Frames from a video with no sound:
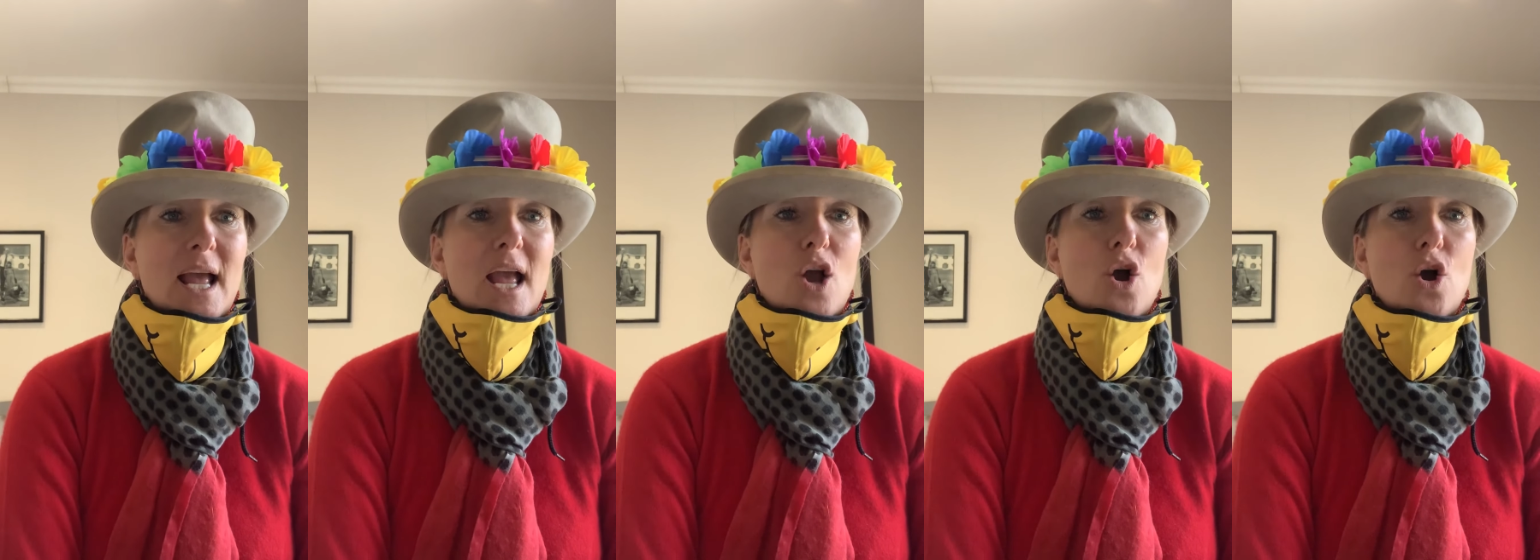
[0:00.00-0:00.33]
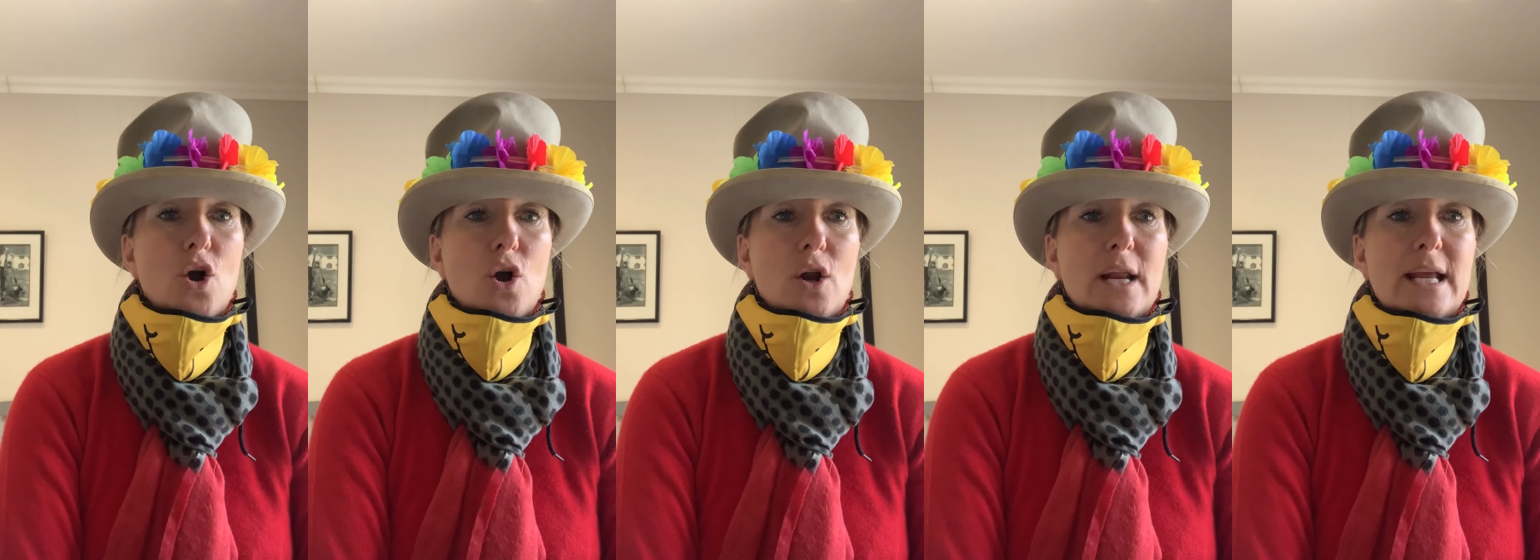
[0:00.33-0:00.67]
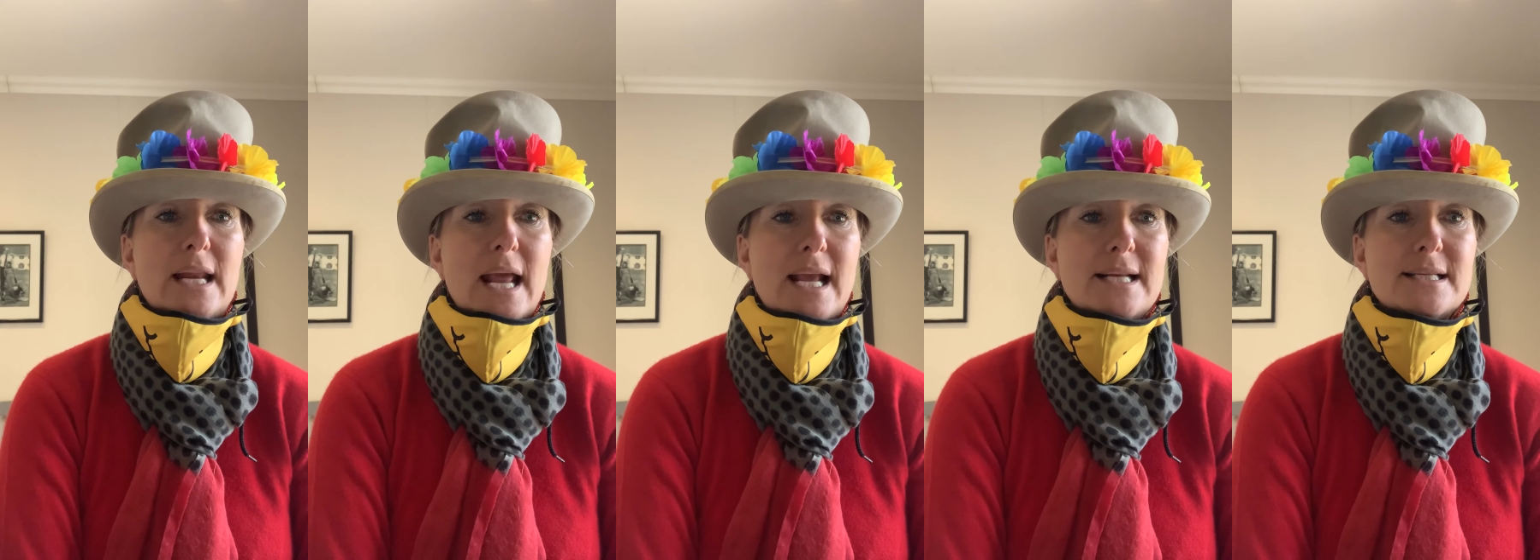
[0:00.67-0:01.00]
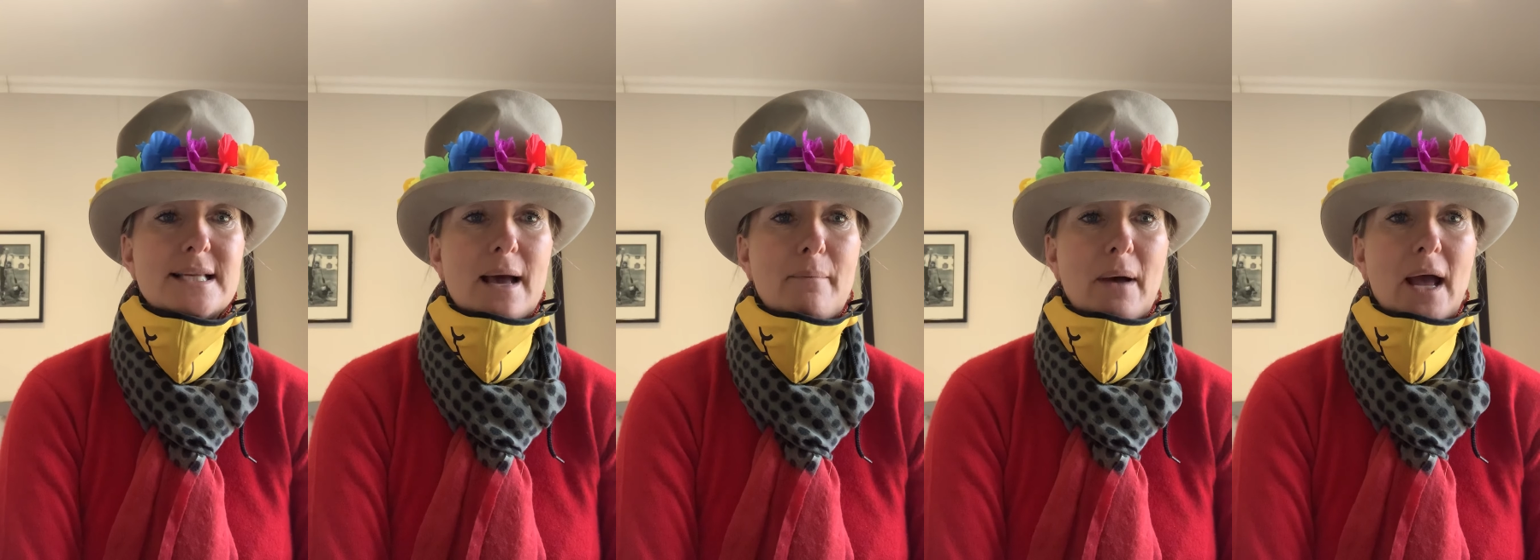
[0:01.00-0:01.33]
Early next
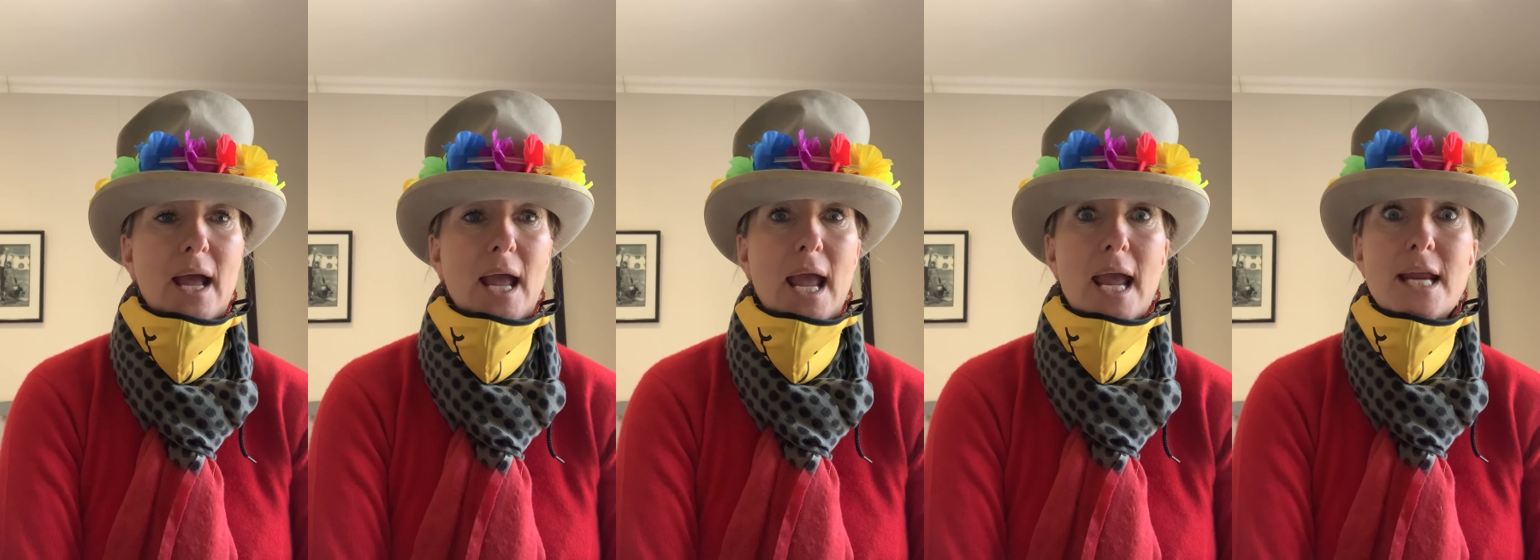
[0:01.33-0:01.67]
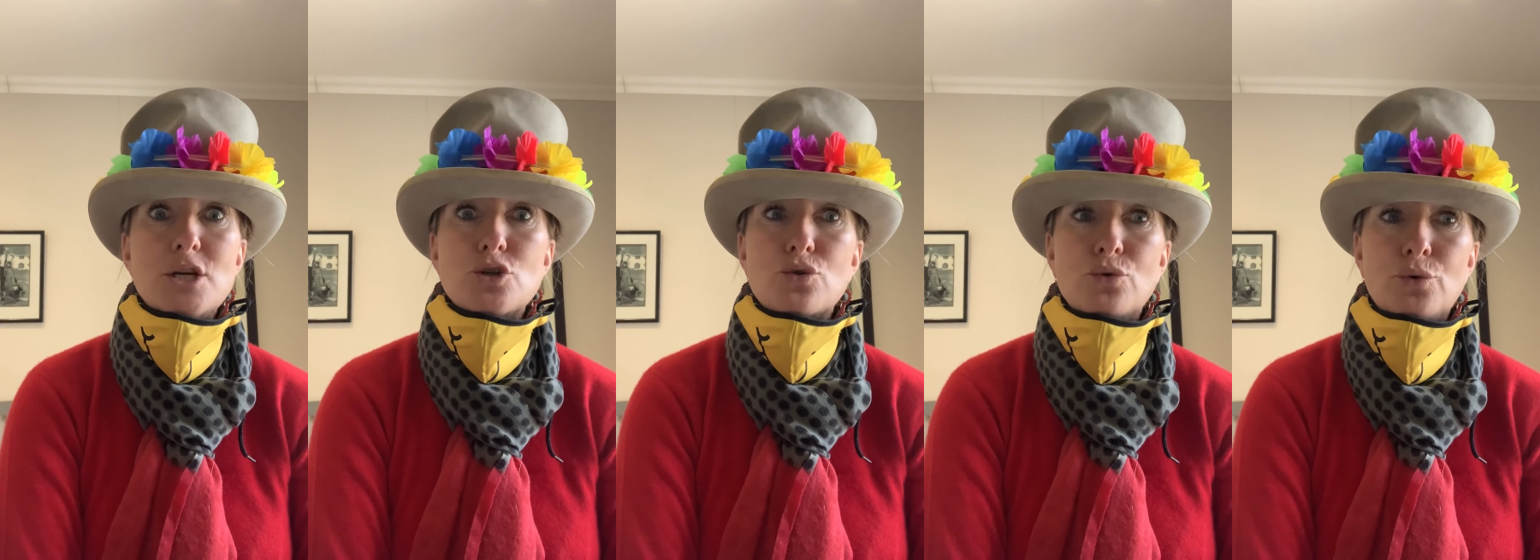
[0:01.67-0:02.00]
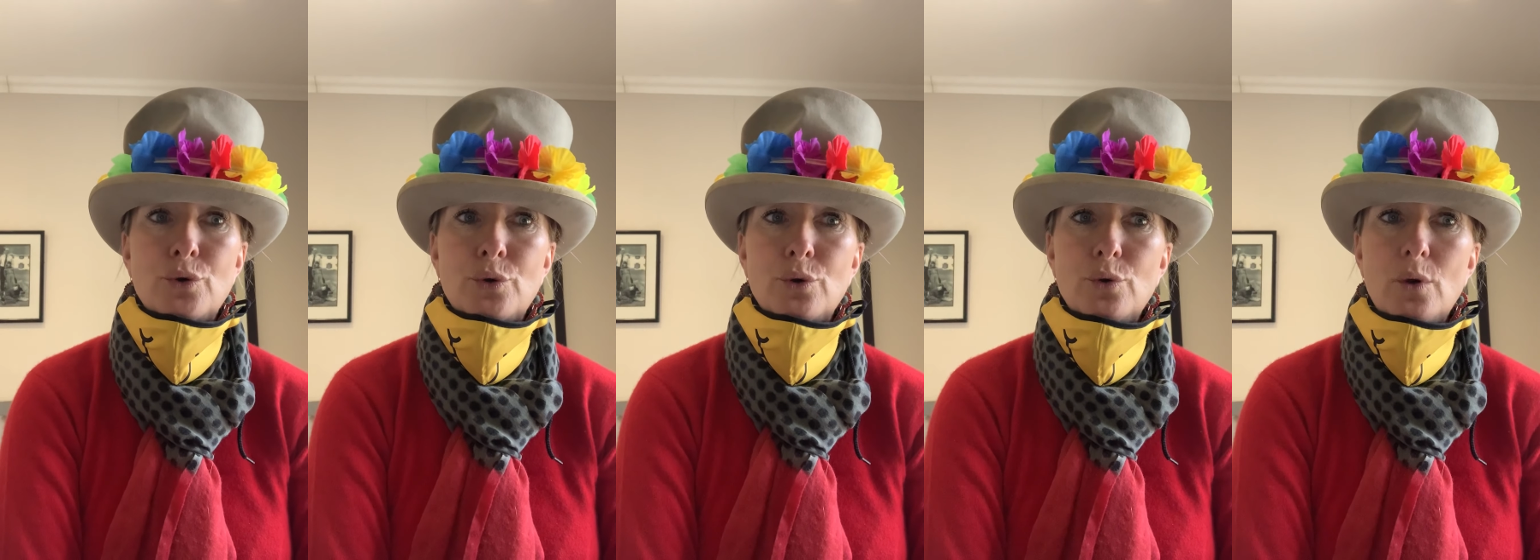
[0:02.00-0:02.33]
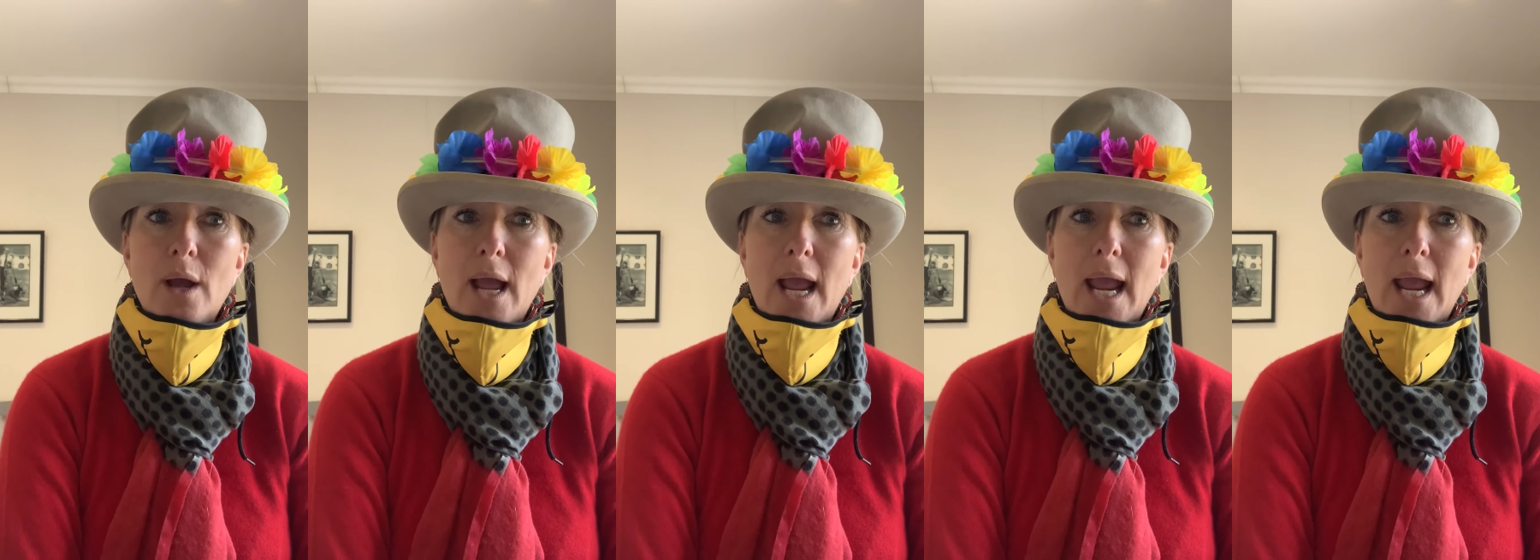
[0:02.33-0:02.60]
summer, it grew